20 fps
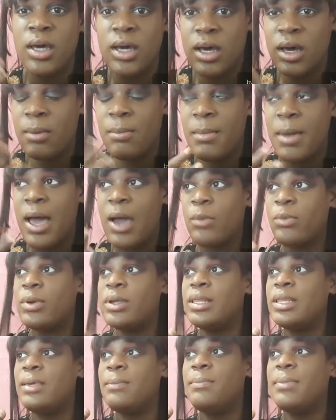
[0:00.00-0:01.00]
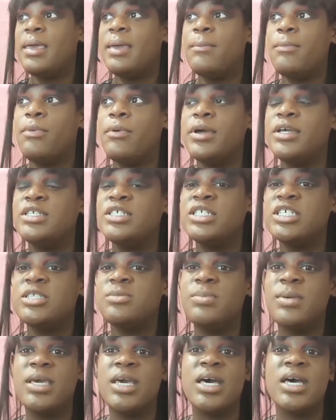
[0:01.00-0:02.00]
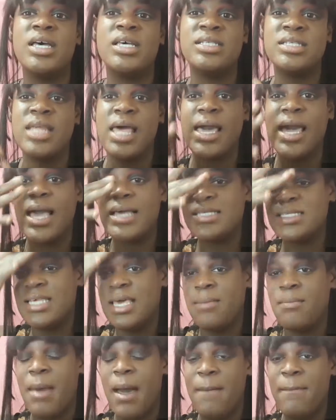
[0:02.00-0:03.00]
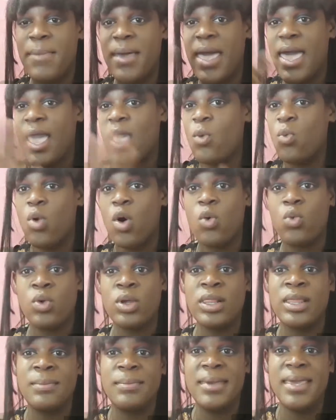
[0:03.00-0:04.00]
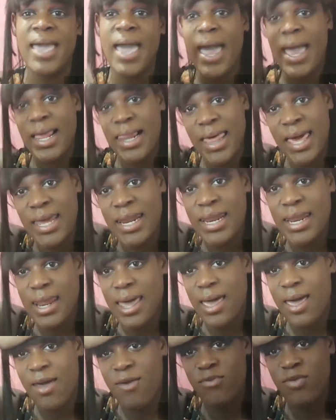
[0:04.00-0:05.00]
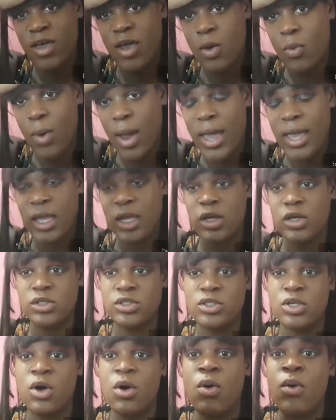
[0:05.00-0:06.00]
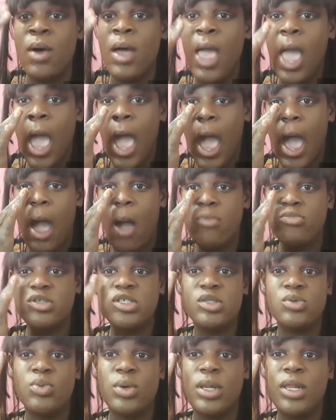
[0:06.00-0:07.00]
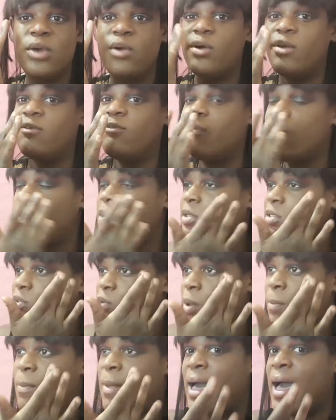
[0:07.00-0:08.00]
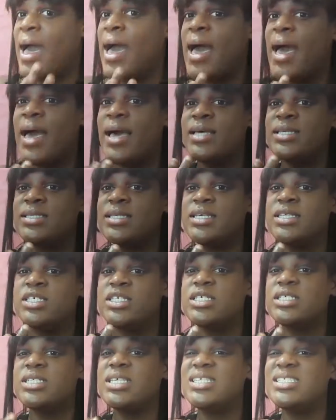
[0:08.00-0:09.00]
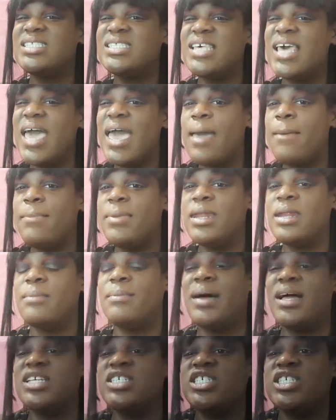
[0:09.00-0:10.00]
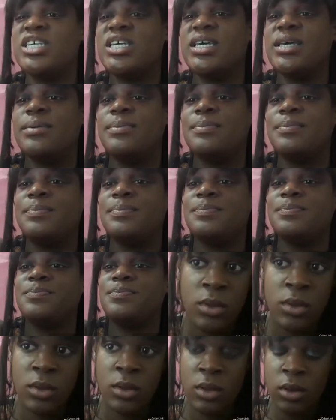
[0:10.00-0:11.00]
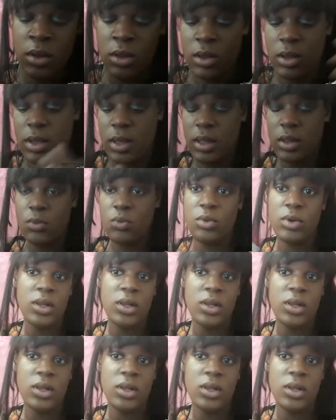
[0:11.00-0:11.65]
of my really pinpoint. Just because, like I said, my bang won't really be highlighted. I have hair right here. So, I'm just really going to focus on my eyes and just a tad bit of my chin. And